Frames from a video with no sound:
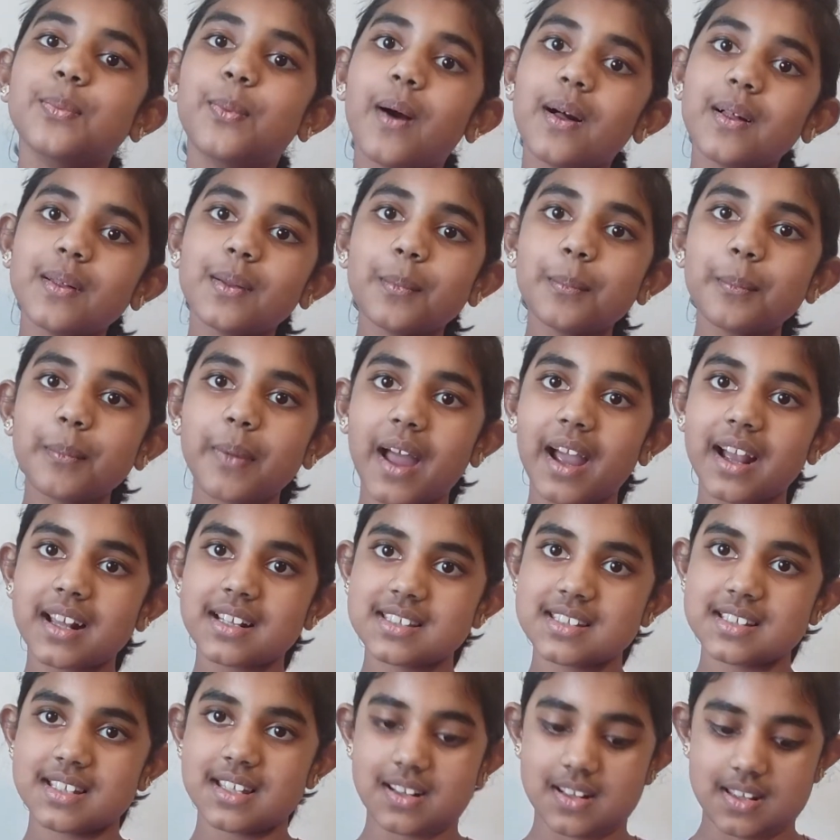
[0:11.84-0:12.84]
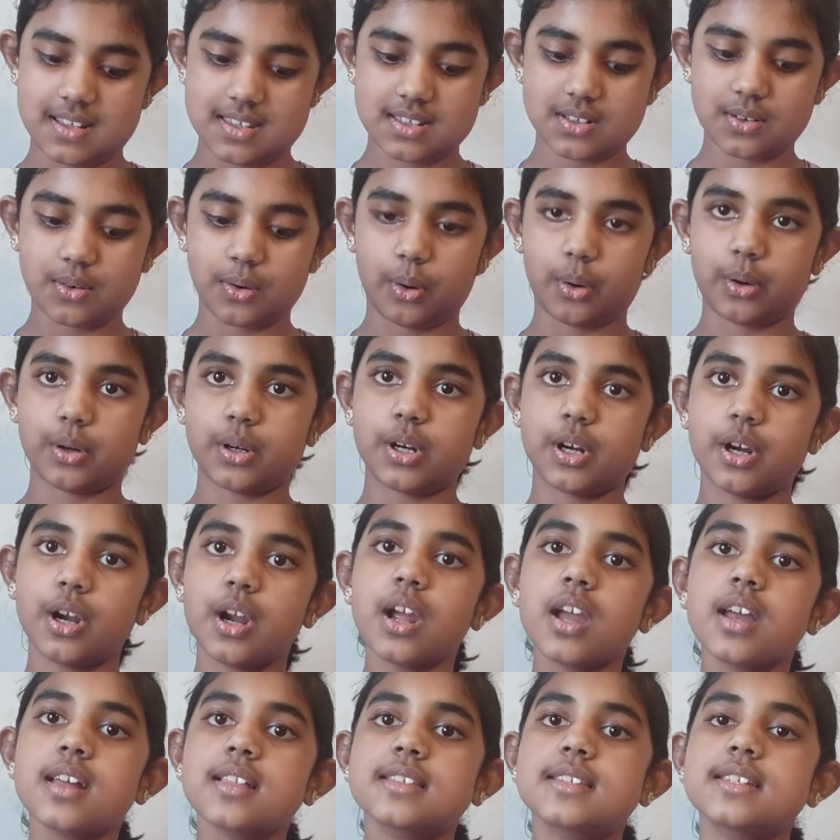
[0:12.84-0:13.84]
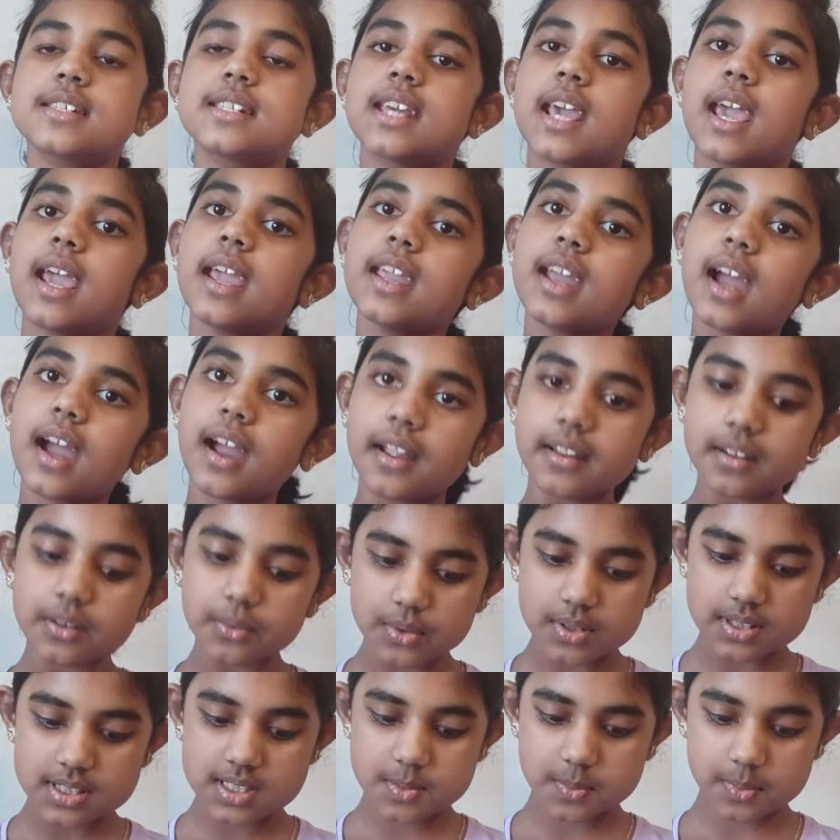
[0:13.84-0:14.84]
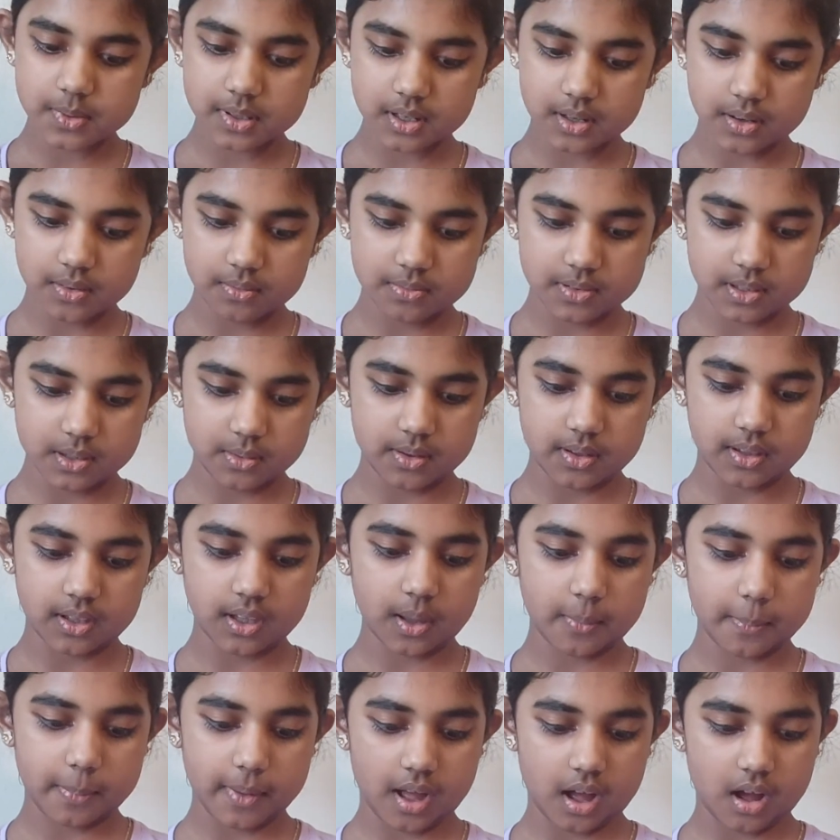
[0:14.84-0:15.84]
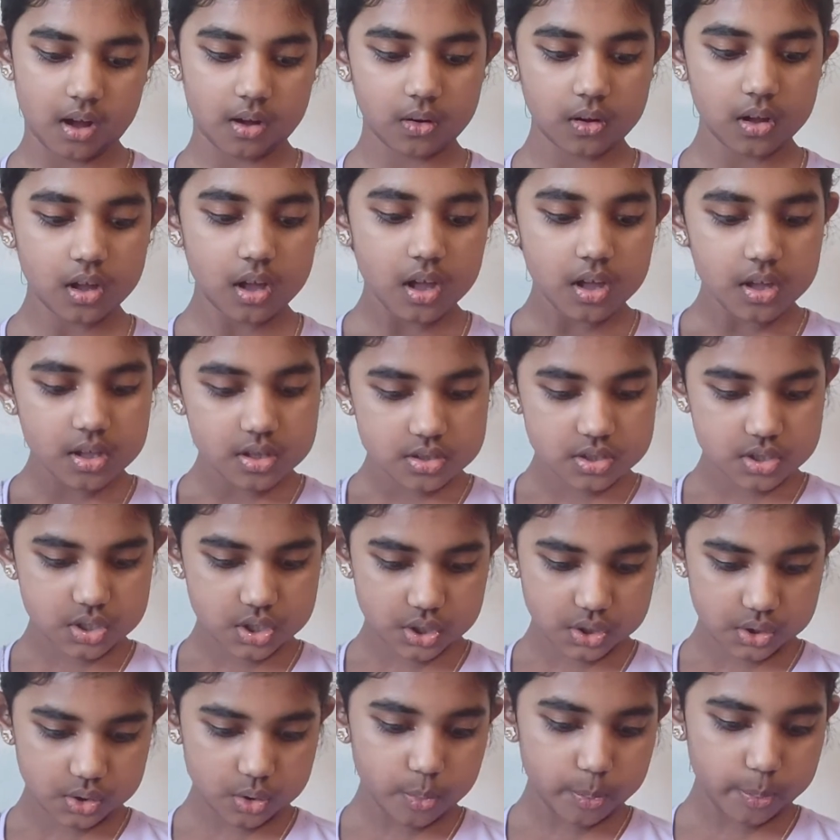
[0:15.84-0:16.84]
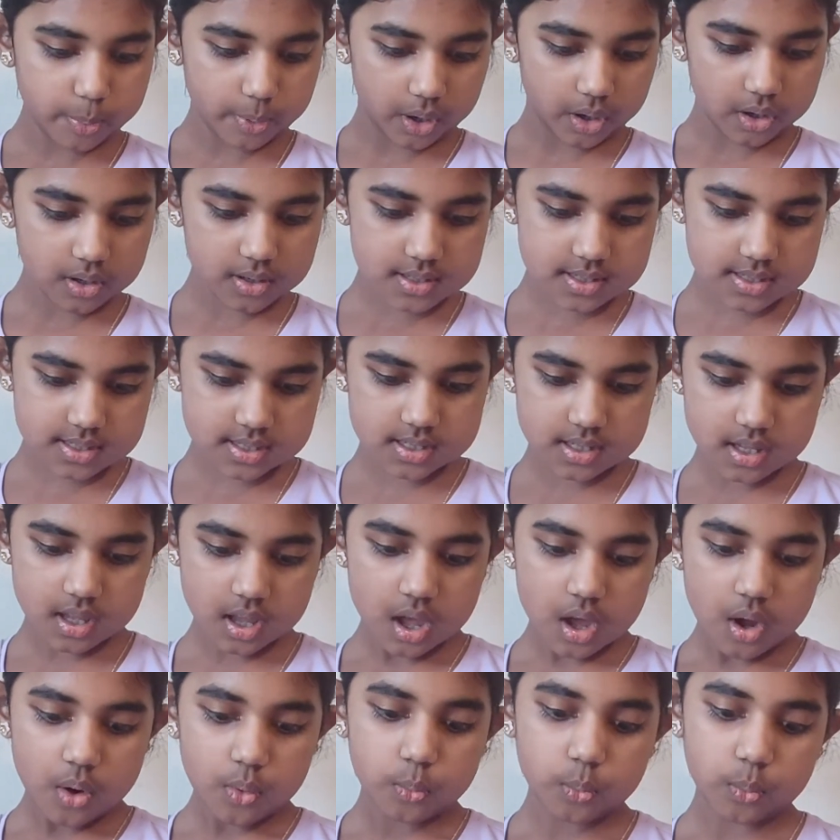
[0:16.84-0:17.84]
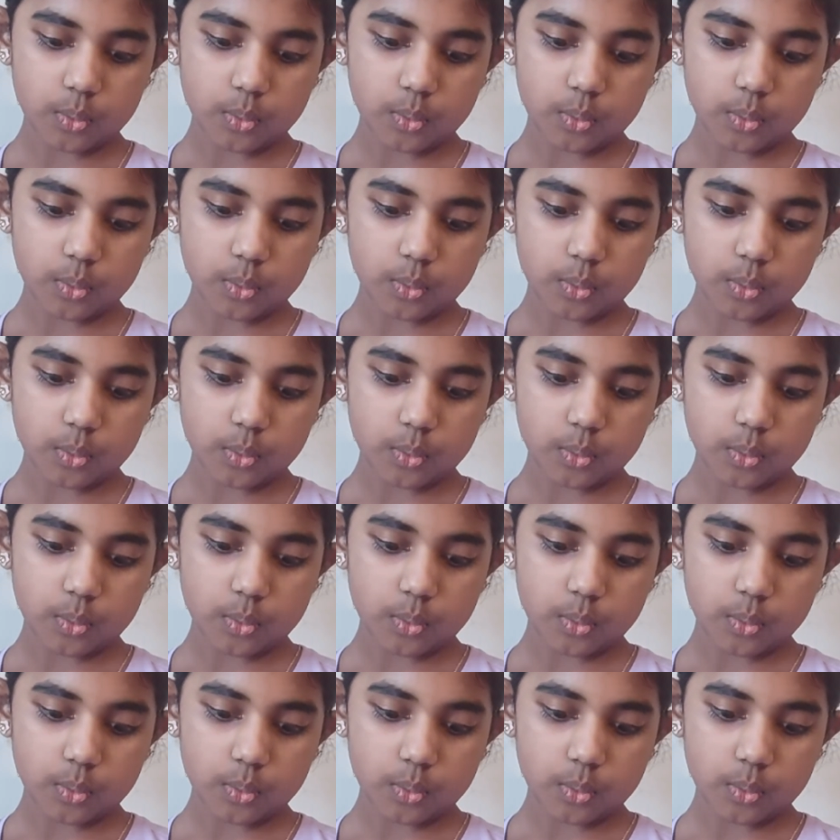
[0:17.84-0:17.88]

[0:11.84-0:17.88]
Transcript: welcome back to Goodies Corner. Today I'm going to be reviewing about two books.